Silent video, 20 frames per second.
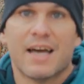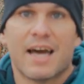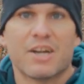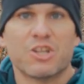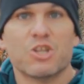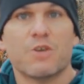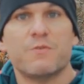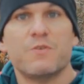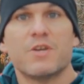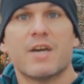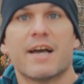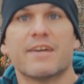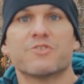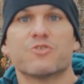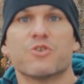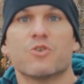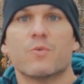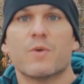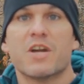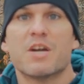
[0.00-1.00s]
I don't know if you
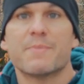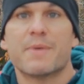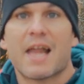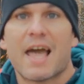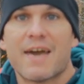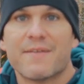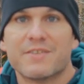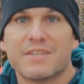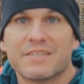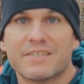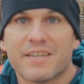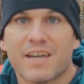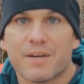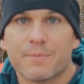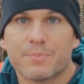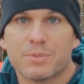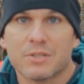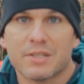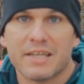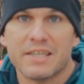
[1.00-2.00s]
guys are aware, but I have an entire
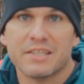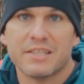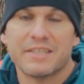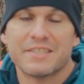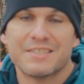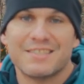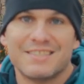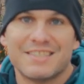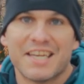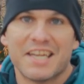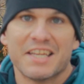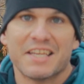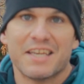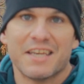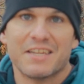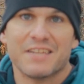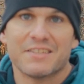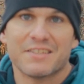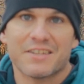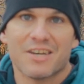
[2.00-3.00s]
playlist
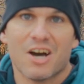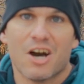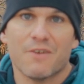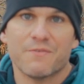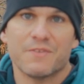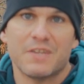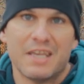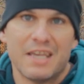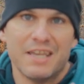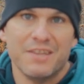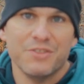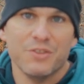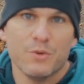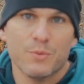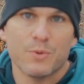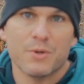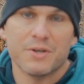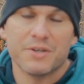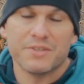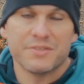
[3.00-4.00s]
dedicated to coffee in the
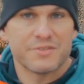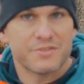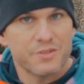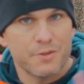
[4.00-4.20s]
woods,